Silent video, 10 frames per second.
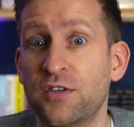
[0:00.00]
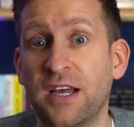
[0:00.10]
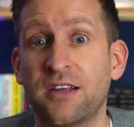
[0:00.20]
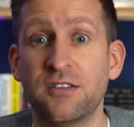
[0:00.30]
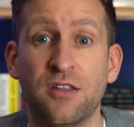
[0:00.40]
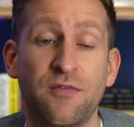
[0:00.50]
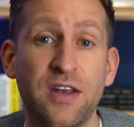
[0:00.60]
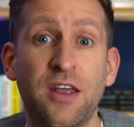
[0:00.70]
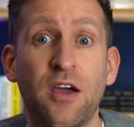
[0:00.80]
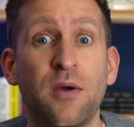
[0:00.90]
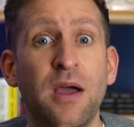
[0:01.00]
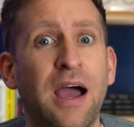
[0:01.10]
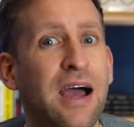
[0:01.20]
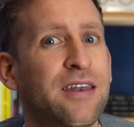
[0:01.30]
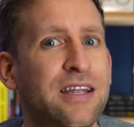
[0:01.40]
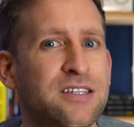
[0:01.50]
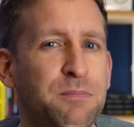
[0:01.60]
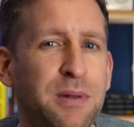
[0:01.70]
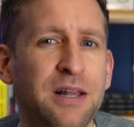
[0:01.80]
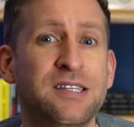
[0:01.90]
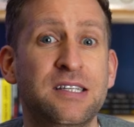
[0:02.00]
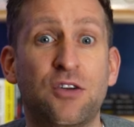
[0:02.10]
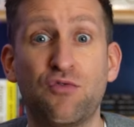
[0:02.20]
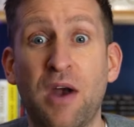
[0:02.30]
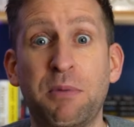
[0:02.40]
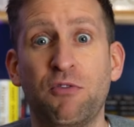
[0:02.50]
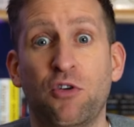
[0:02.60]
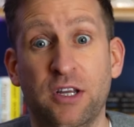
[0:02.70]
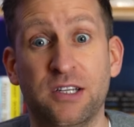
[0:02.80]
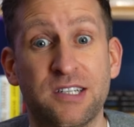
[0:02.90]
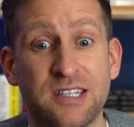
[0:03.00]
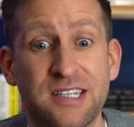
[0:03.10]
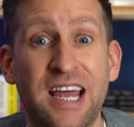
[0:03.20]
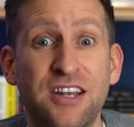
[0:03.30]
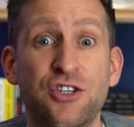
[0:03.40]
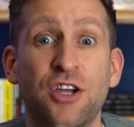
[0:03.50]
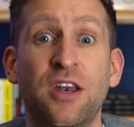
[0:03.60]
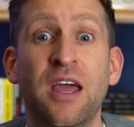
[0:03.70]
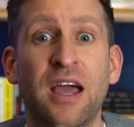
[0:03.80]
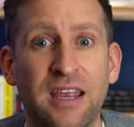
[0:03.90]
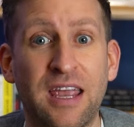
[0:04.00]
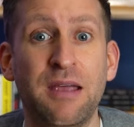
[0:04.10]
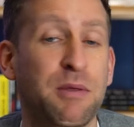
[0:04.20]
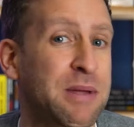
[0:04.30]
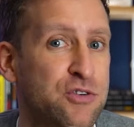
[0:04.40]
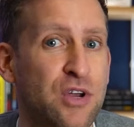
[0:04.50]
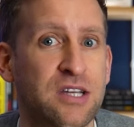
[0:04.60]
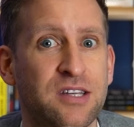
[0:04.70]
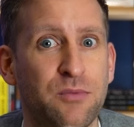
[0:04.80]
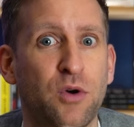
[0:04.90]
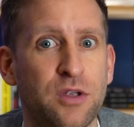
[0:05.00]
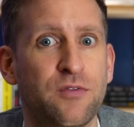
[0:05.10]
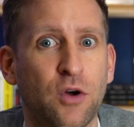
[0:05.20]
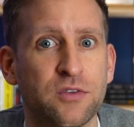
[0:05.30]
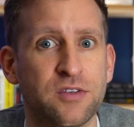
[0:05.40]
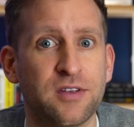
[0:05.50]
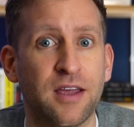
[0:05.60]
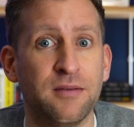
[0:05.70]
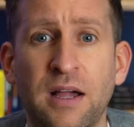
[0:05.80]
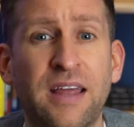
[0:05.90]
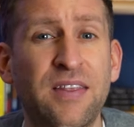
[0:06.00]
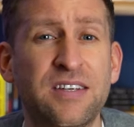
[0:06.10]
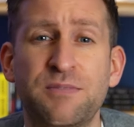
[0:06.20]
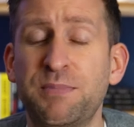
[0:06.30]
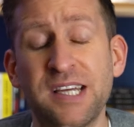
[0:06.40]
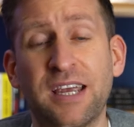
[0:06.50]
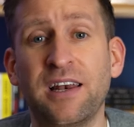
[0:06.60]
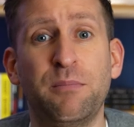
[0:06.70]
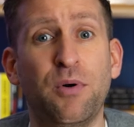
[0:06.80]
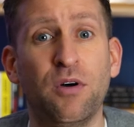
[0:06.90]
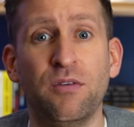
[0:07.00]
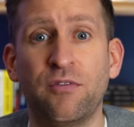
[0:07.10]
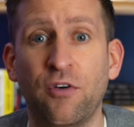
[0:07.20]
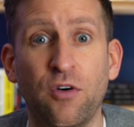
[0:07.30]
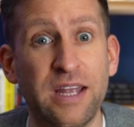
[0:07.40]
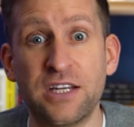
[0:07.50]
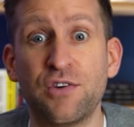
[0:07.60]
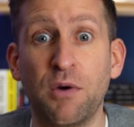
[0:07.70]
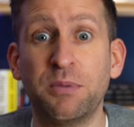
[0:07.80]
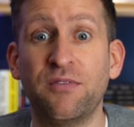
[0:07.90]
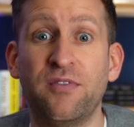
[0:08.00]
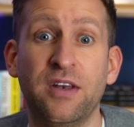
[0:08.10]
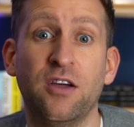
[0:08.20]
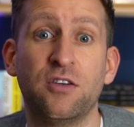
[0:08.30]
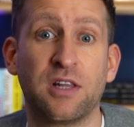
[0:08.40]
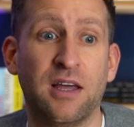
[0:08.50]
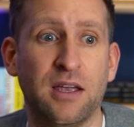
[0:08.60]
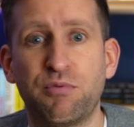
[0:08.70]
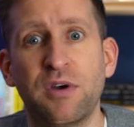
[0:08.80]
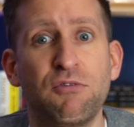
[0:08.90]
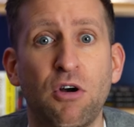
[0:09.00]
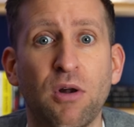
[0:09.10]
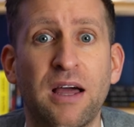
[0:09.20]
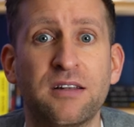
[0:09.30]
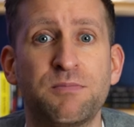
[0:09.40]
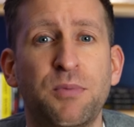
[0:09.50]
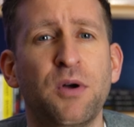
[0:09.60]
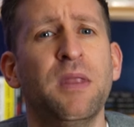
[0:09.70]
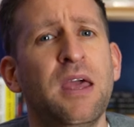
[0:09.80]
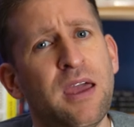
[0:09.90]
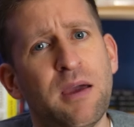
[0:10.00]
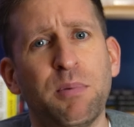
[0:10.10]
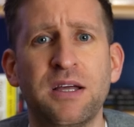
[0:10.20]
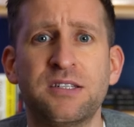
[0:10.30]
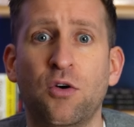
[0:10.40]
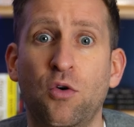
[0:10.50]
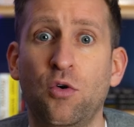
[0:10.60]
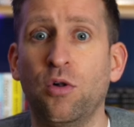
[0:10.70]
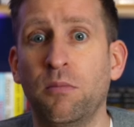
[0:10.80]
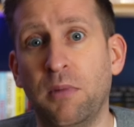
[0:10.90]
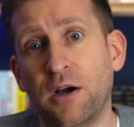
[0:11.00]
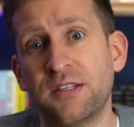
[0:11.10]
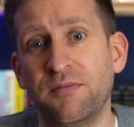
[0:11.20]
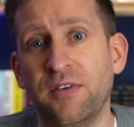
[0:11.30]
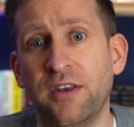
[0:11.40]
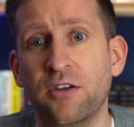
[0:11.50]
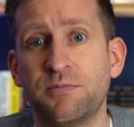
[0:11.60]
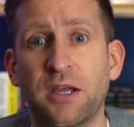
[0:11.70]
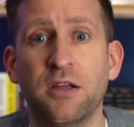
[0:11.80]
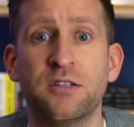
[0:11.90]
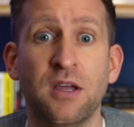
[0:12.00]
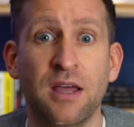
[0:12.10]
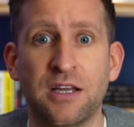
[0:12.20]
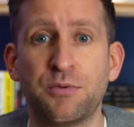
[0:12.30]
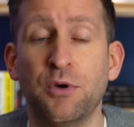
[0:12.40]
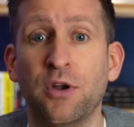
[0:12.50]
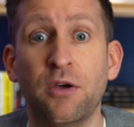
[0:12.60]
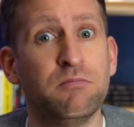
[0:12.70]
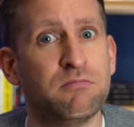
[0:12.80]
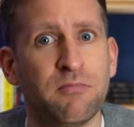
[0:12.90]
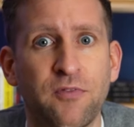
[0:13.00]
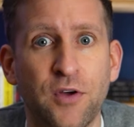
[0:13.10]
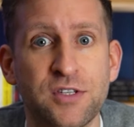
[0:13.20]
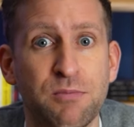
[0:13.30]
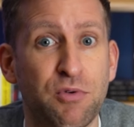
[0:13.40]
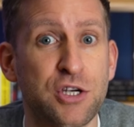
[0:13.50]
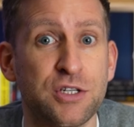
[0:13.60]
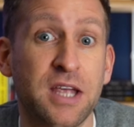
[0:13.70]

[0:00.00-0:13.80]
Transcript: seconds of the video and its ability to grab your audience's attention and keep them interested in what you've got to say. Again, this is particularly important for interruptive videos like pre-roll ads, but it applies to all marketing videos because, as we all know, first impressions